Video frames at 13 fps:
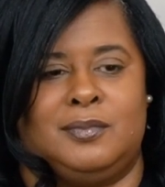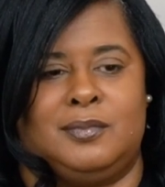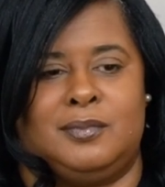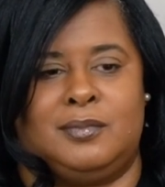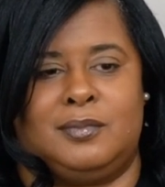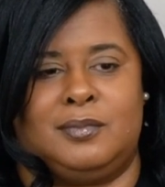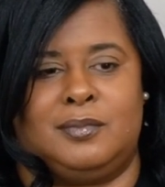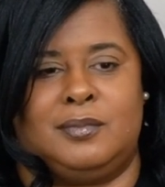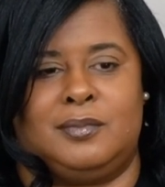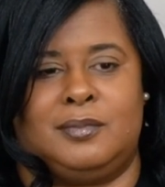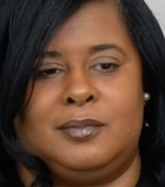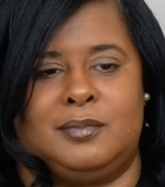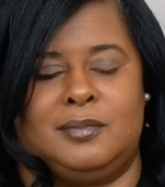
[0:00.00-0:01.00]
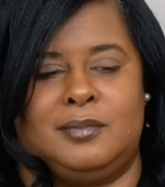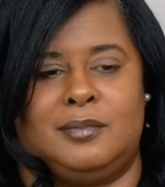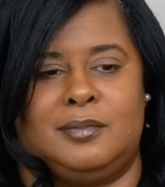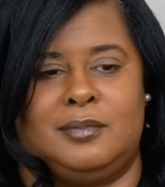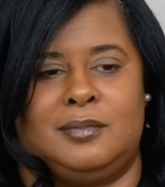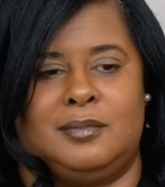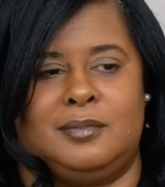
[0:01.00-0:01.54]

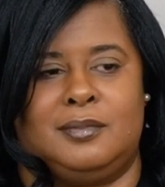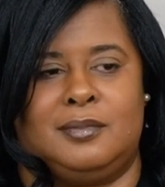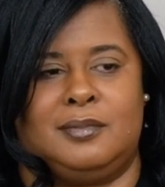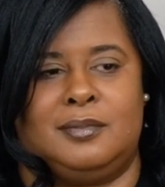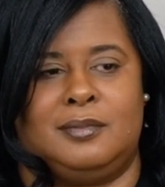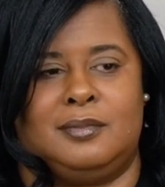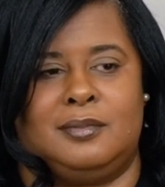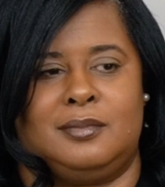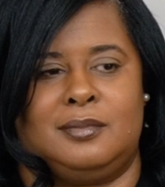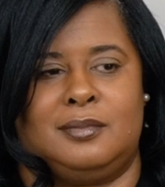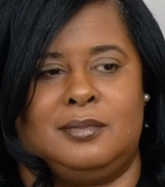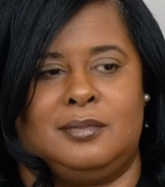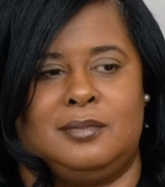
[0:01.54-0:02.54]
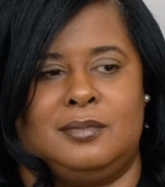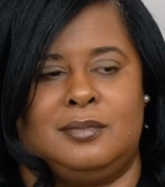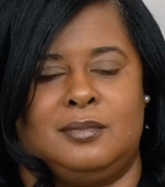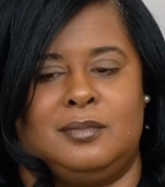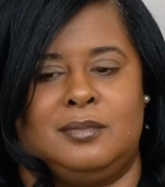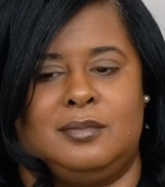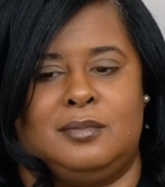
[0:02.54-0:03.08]

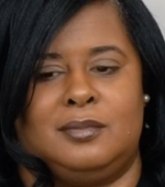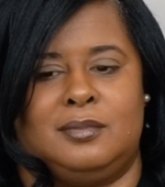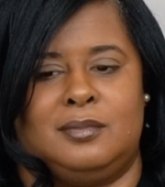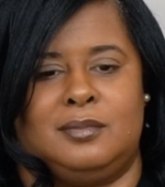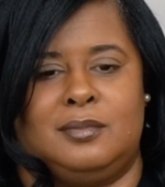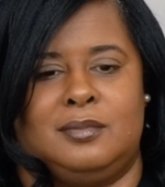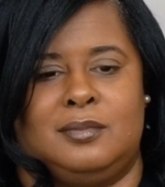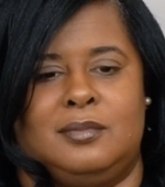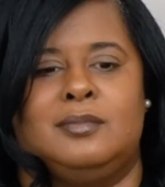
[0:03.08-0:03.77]
[no speech]